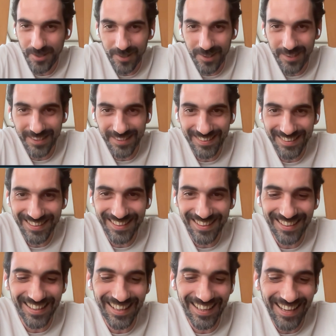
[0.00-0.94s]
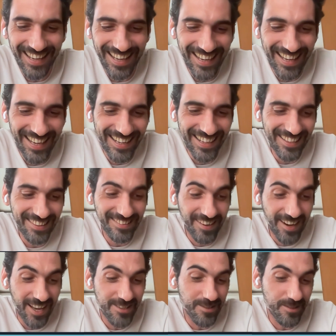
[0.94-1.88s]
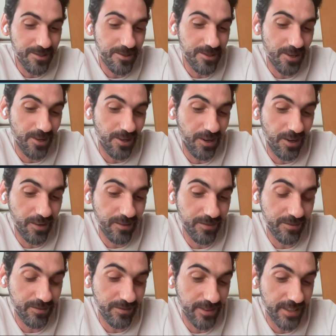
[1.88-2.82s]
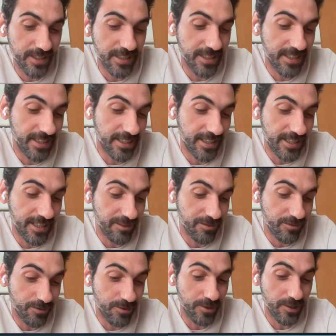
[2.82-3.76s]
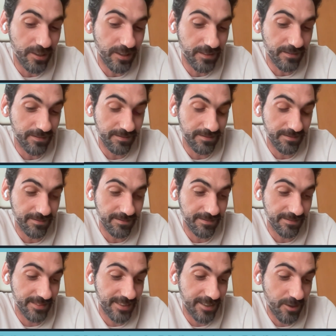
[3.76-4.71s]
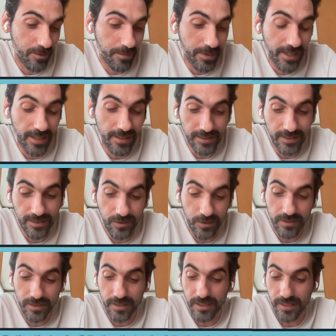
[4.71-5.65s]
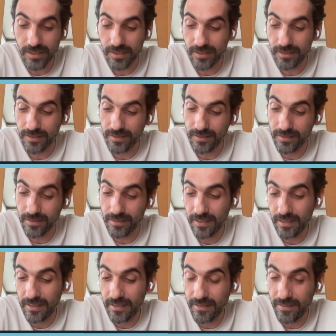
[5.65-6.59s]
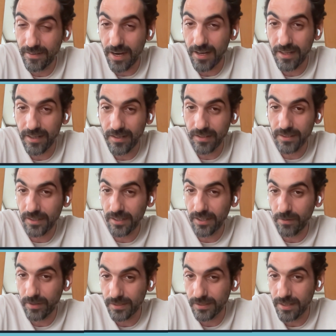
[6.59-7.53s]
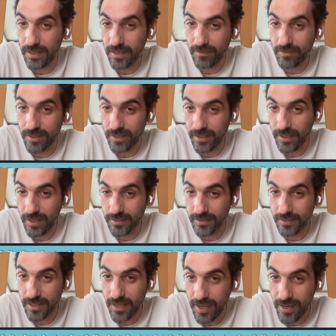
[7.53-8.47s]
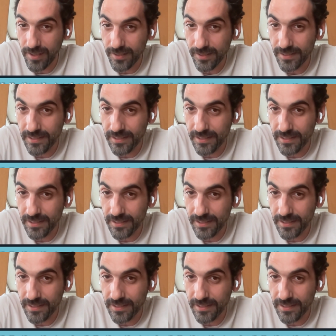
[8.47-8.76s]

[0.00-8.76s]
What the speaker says: tool, and it tries to solve for Kubernetes users writing continuous delivery at scale